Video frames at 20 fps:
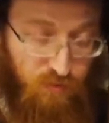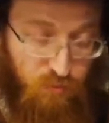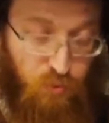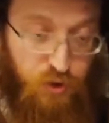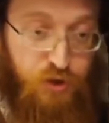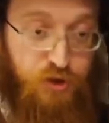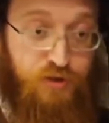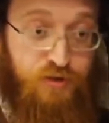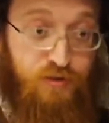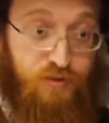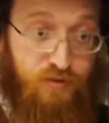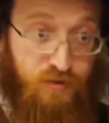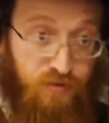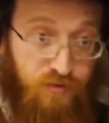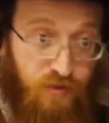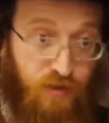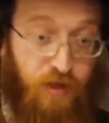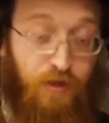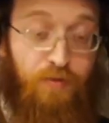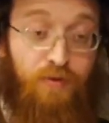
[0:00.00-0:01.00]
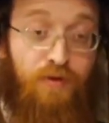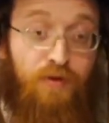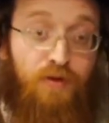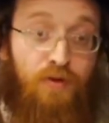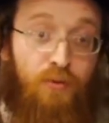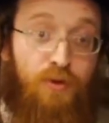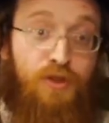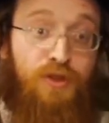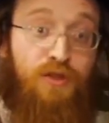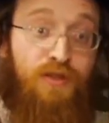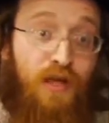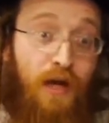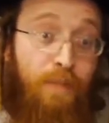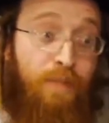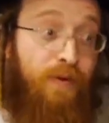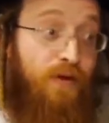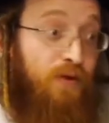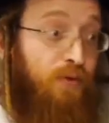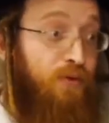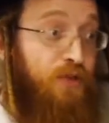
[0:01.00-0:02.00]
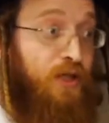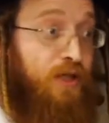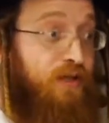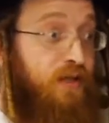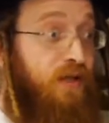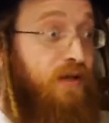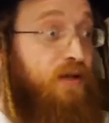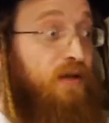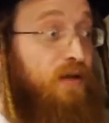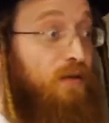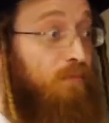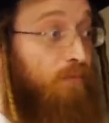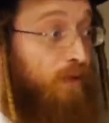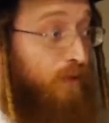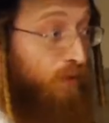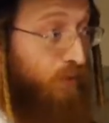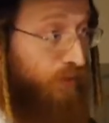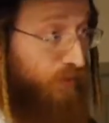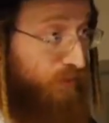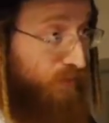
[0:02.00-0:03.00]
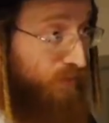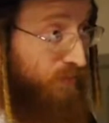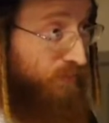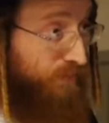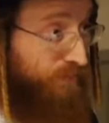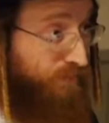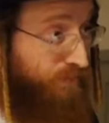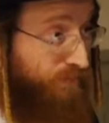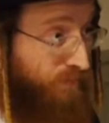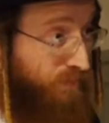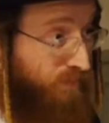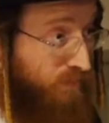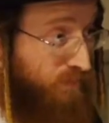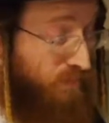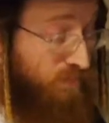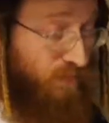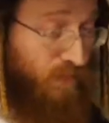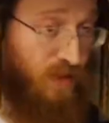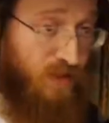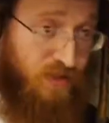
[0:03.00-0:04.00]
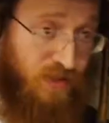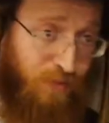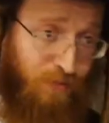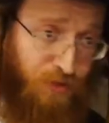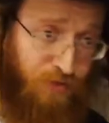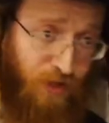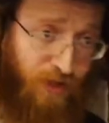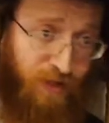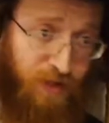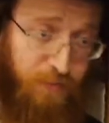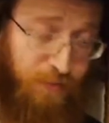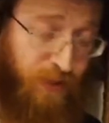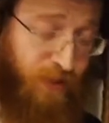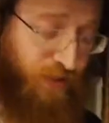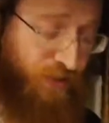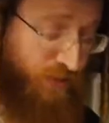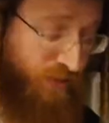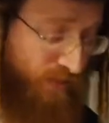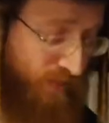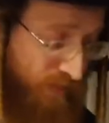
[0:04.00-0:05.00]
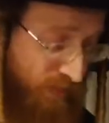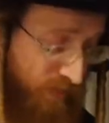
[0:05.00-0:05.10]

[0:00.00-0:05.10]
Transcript: which area or which topic or which idea belong to? Let me try to explain it